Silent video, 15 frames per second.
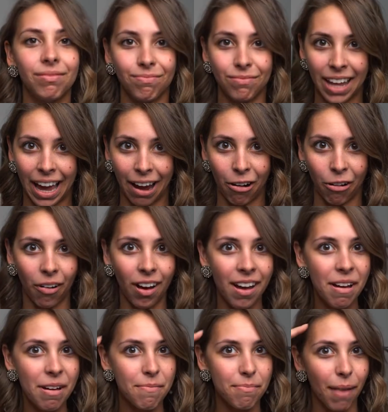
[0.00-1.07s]
Now,
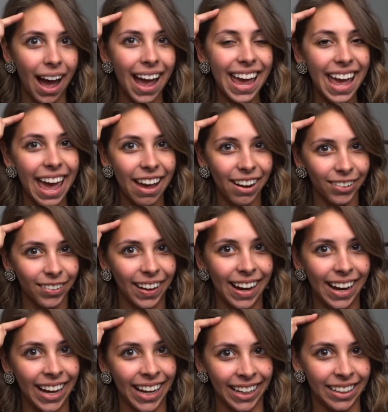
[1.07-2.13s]
my
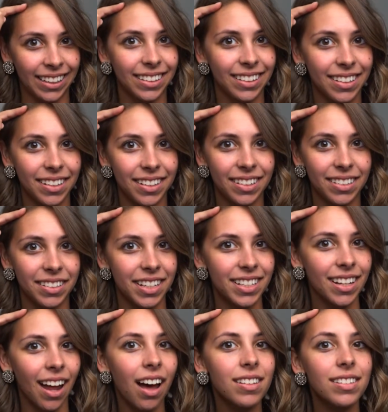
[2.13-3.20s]
hairline
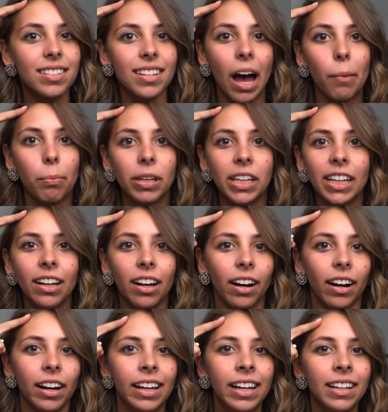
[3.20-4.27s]
does not stop here.